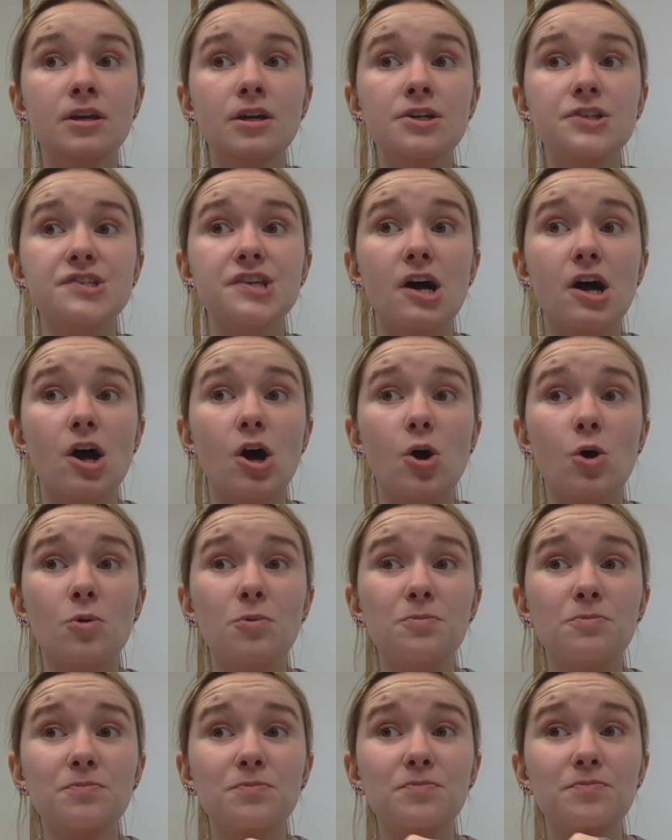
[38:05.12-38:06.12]

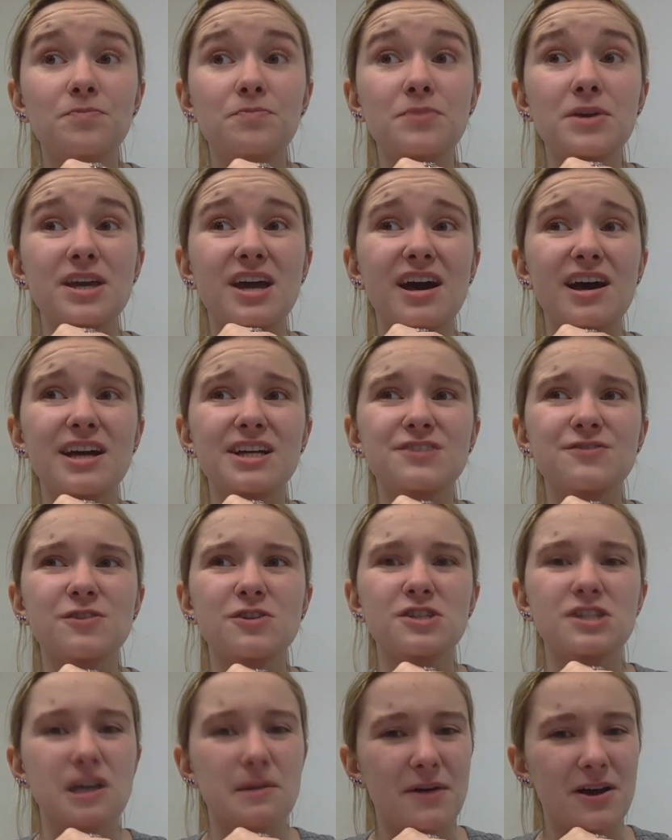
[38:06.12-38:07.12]
So, because for
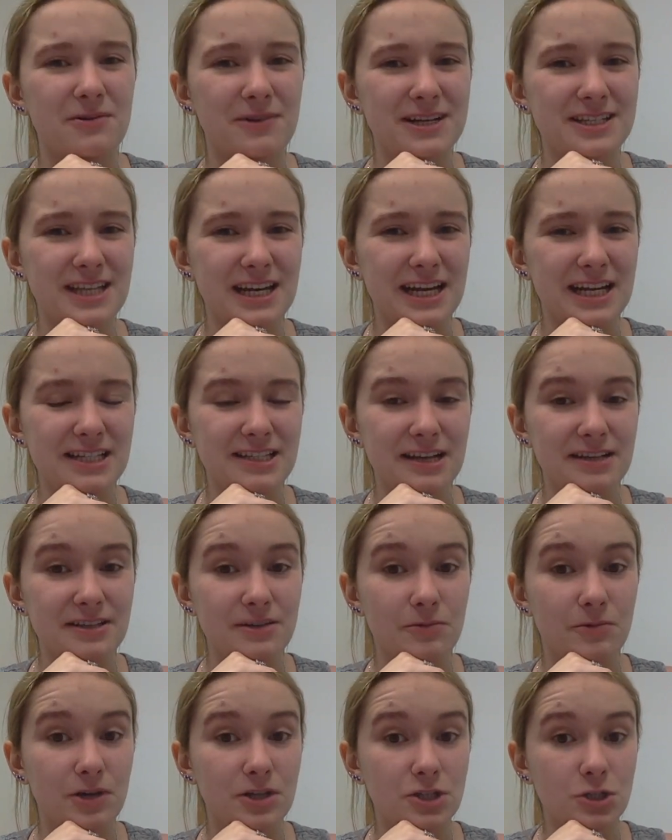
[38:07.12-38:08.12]
some odd reason he
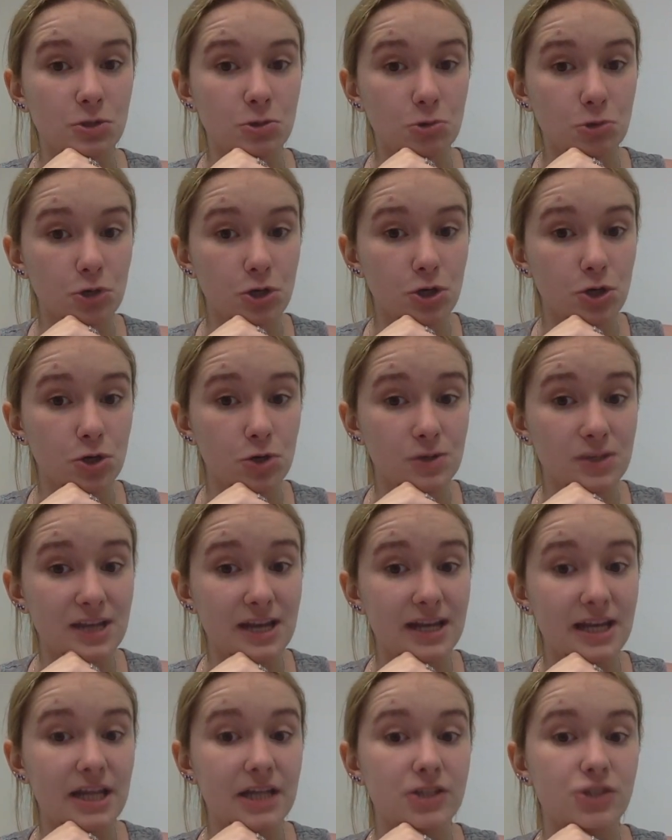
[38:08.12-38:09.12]
doesn't want to lose
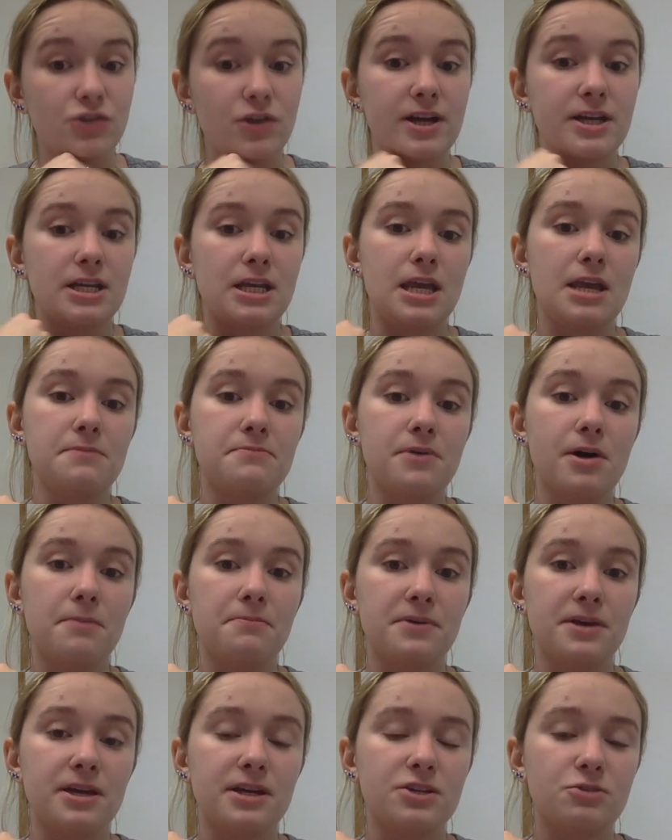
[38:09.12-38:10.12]
and he's trying to keep
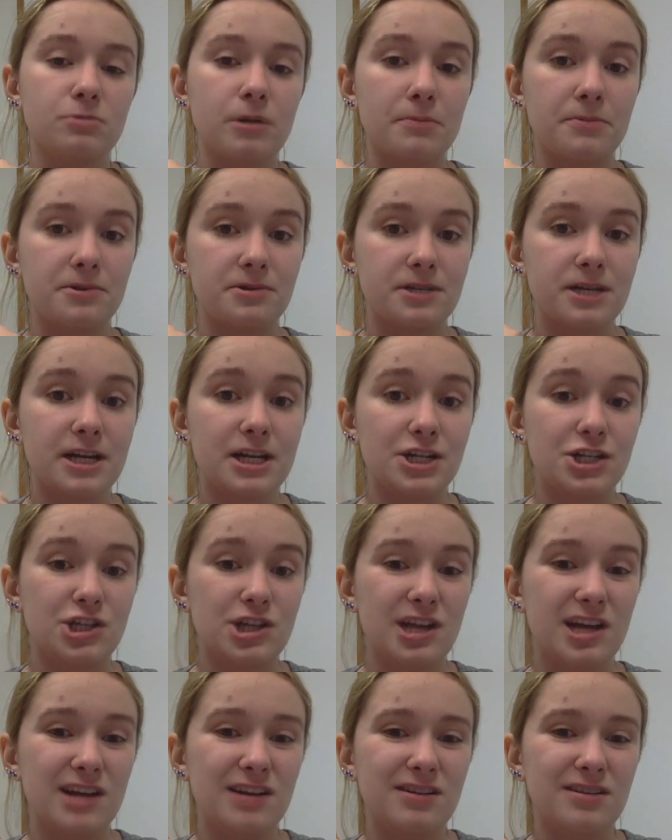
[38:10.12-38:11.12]
up his
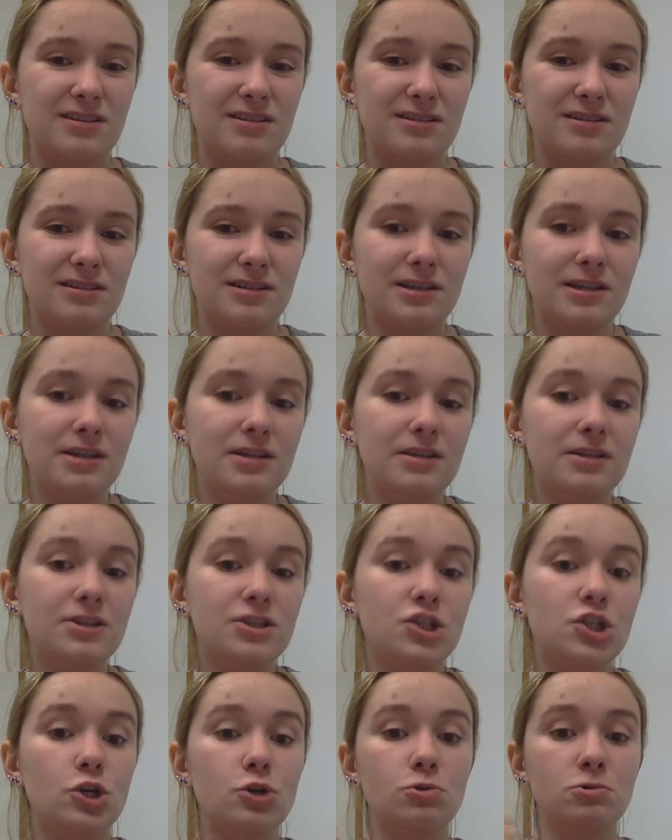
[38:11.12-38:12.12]
reputation
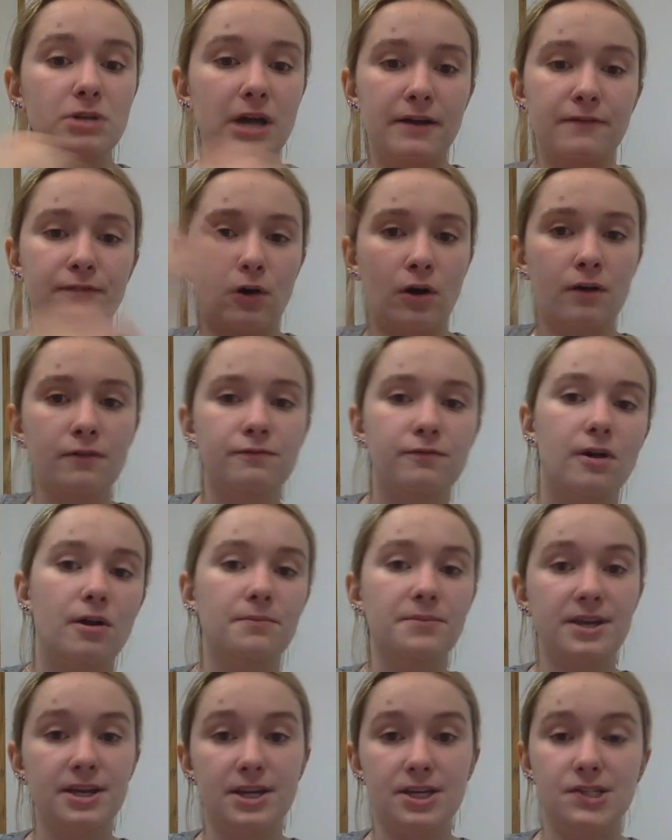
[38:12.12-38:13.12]
to divert from
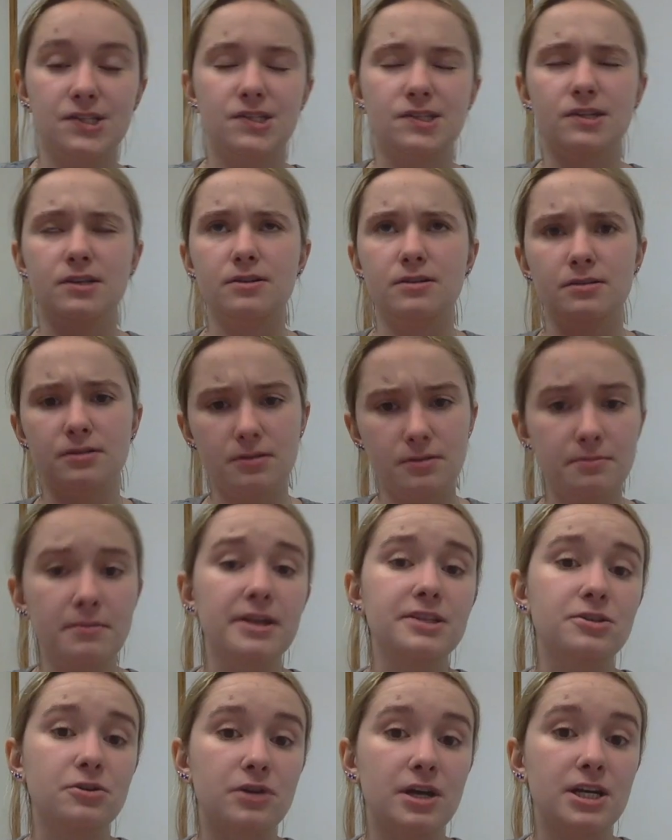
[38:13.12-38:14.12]
his
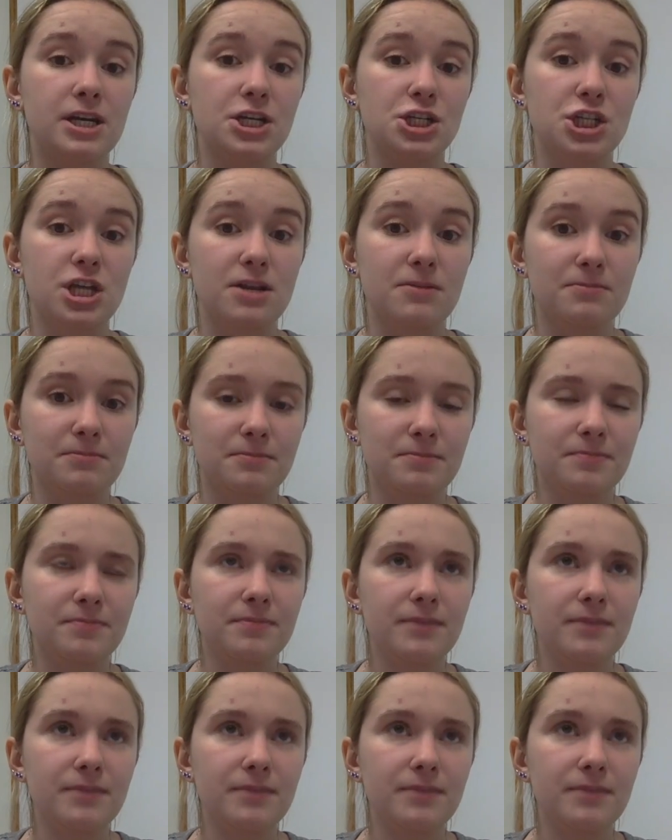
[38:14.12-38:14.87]
mental condition,